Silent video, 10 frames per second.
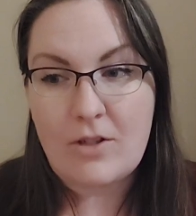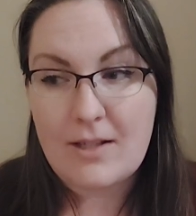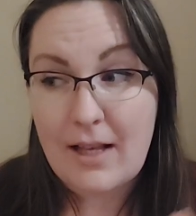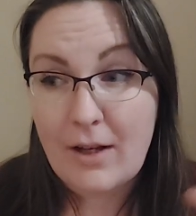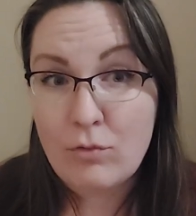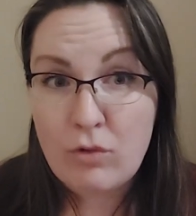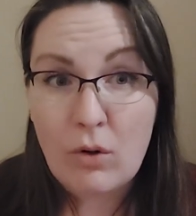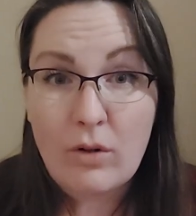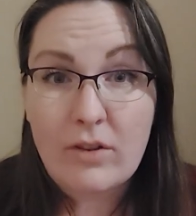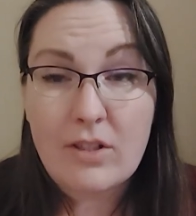just like a
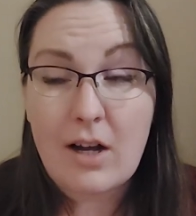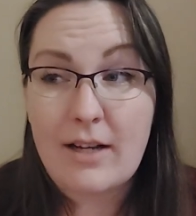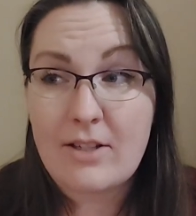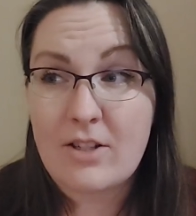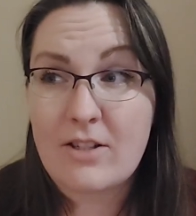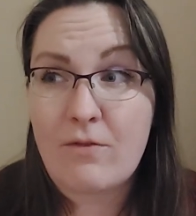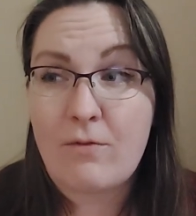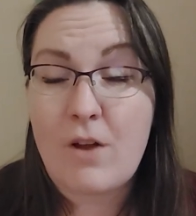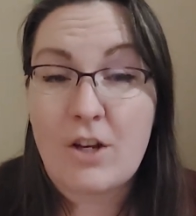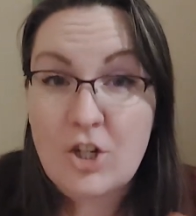roll of the dice, just
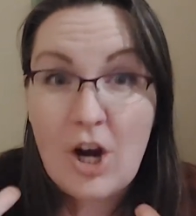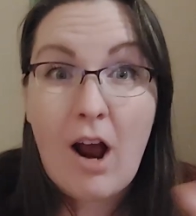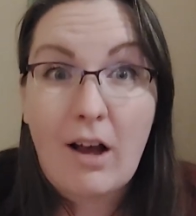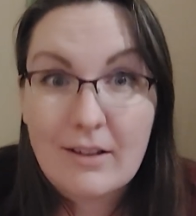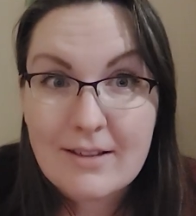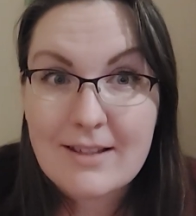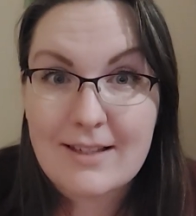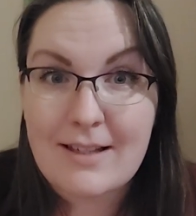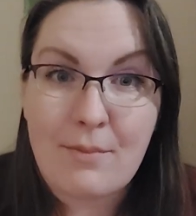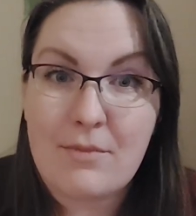a chance
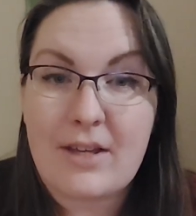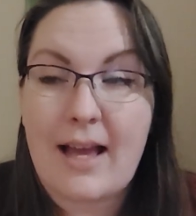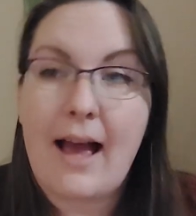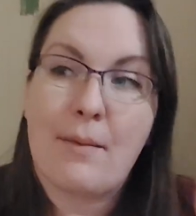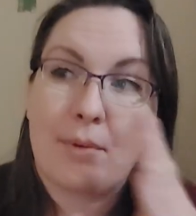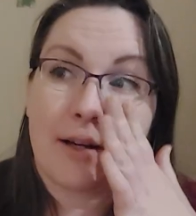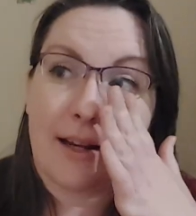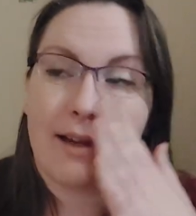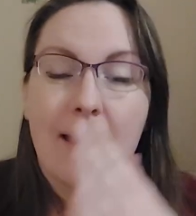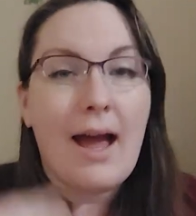something
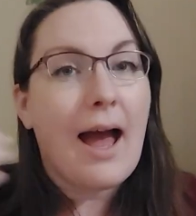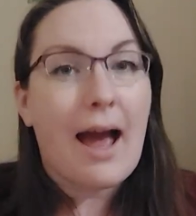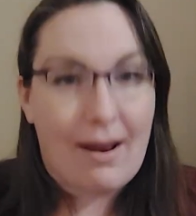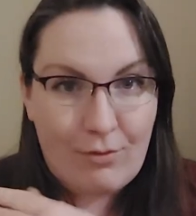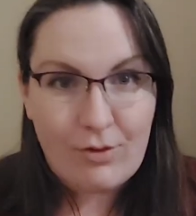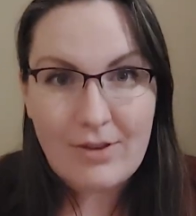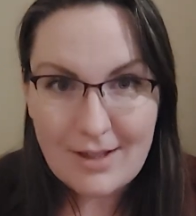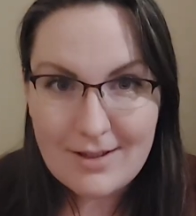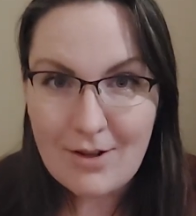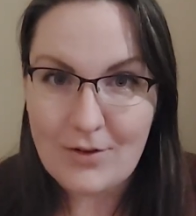happening.
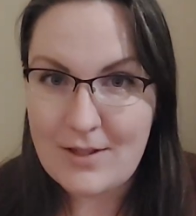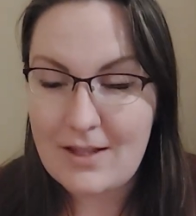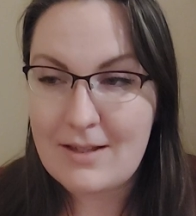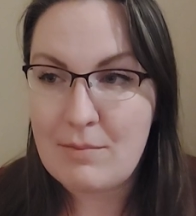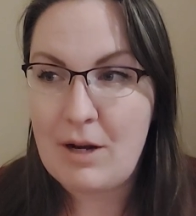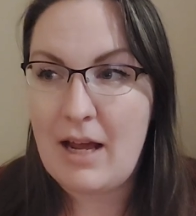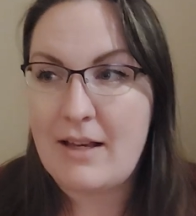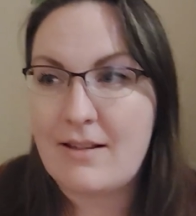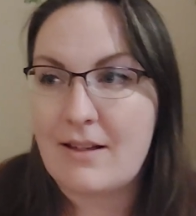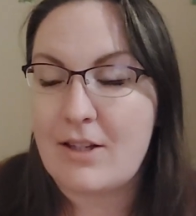Everything slots into
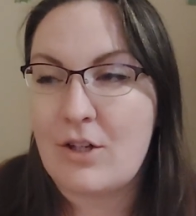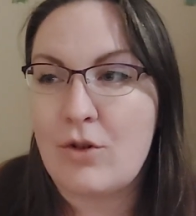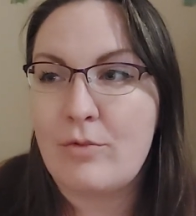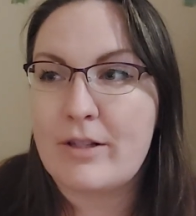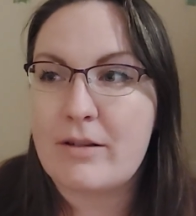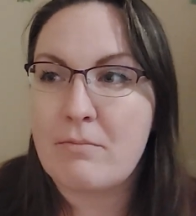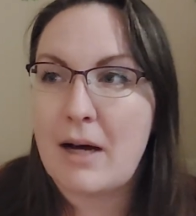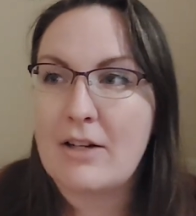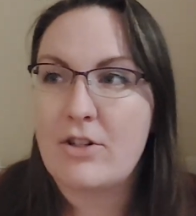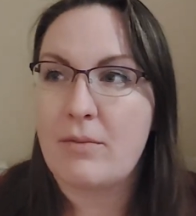place. Like you can almost
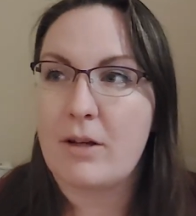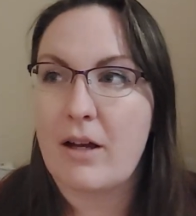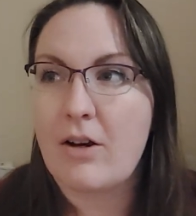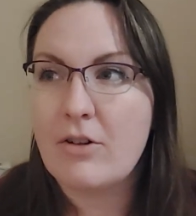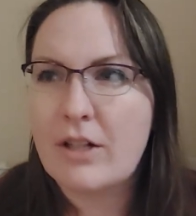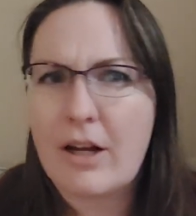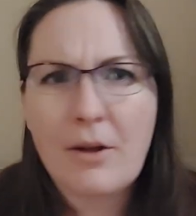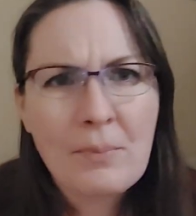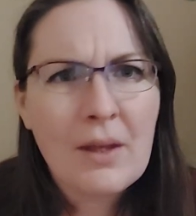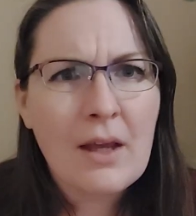imagine them going, oh, you
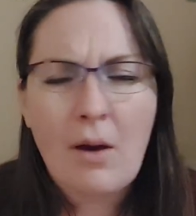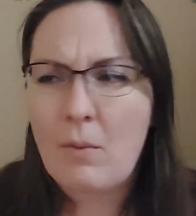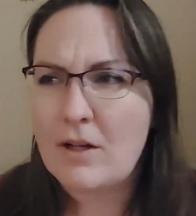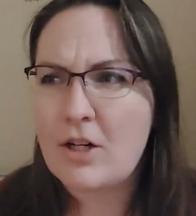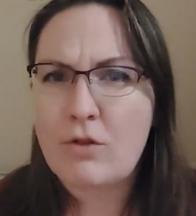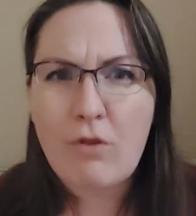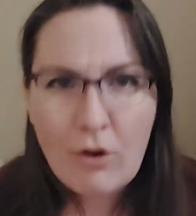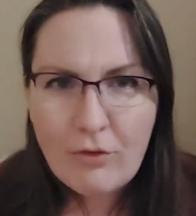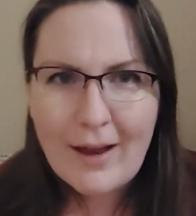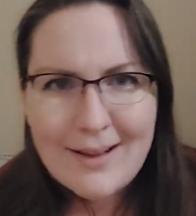know, why don't you roll
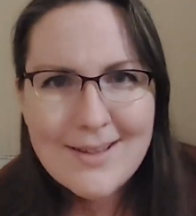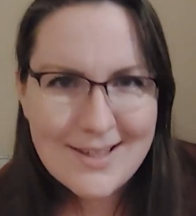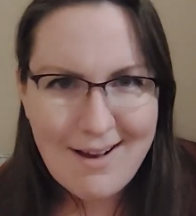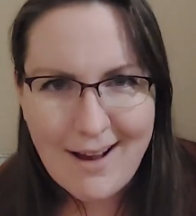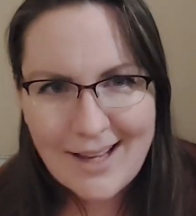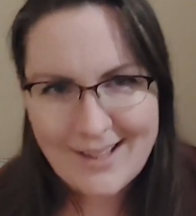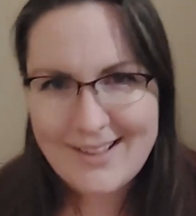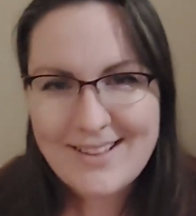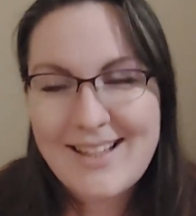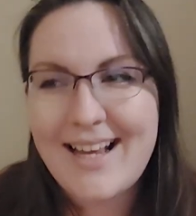for insight
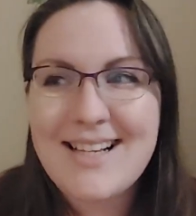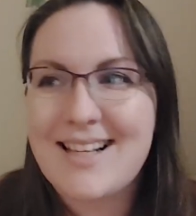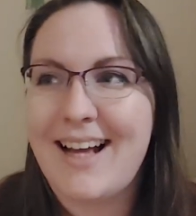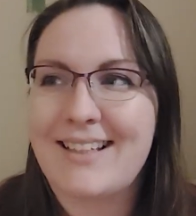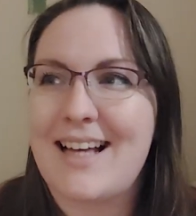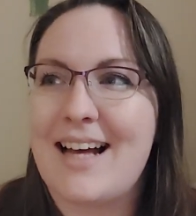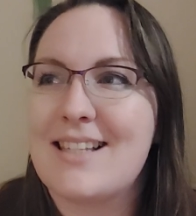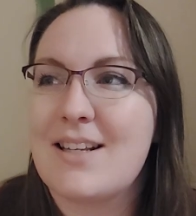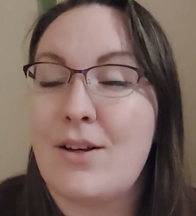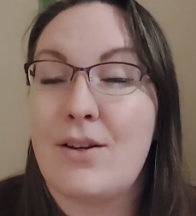and things like that.
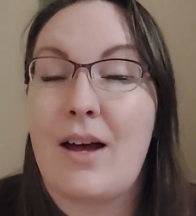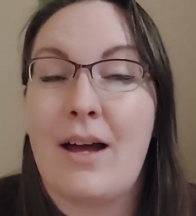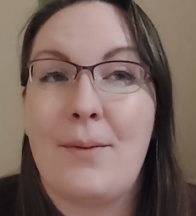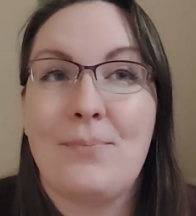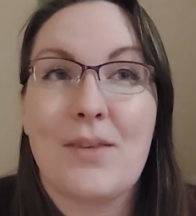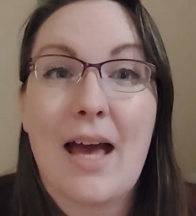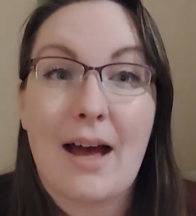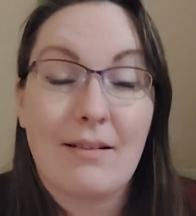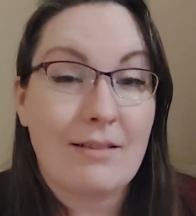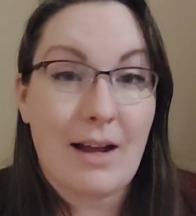So
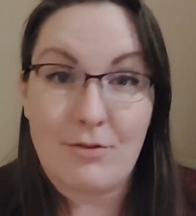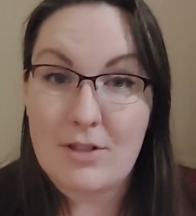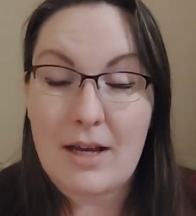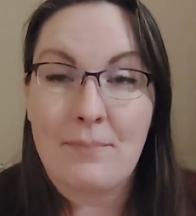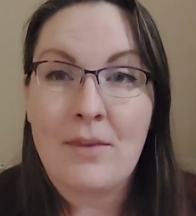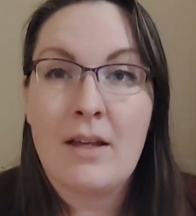yeah, loved it.